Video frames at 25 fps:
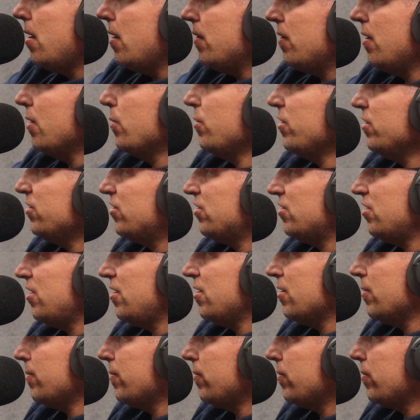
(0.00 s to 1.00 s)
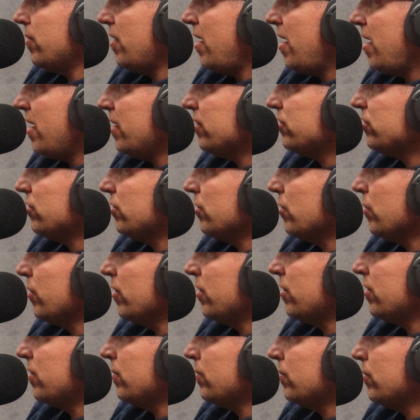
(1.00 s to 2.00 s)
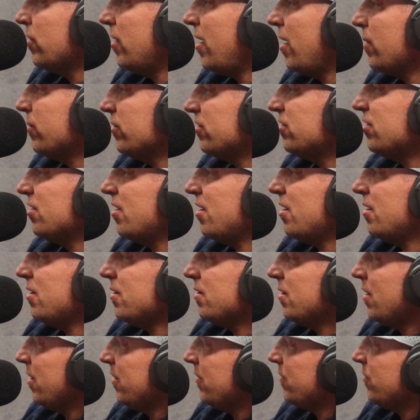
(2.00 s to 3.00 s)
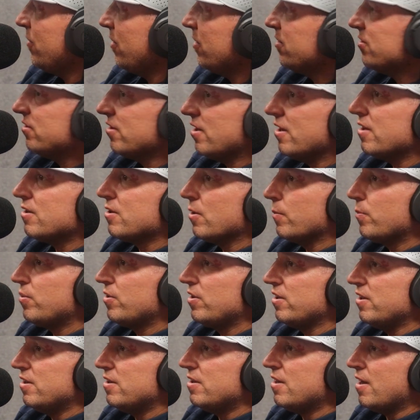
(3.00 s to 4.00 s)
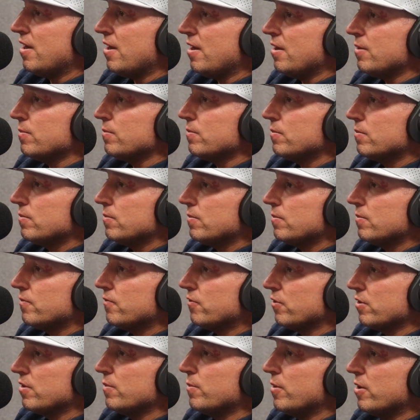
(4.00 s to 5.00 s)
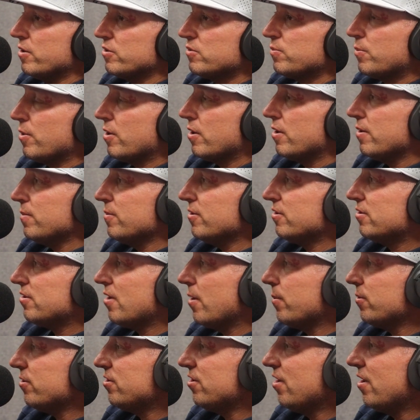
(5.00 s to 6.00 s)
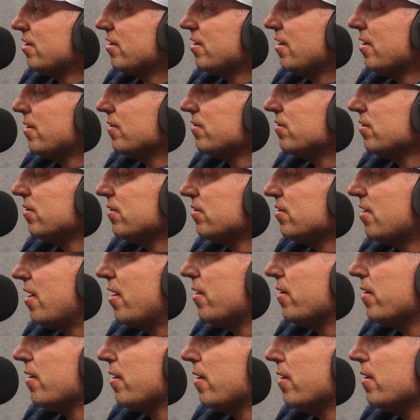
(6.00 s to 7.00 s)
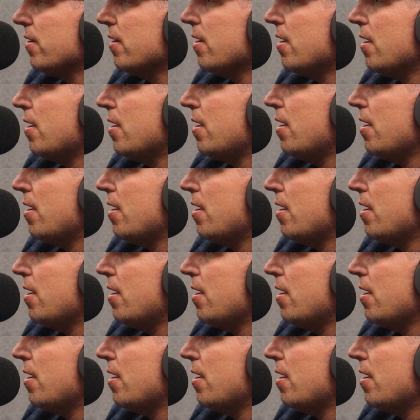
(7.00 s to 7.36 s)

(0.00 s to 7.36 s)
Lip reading: And then we see him answer with what I would say, like Frank said, a complete game for the most part. He missed a couple checkdowns on Saturday.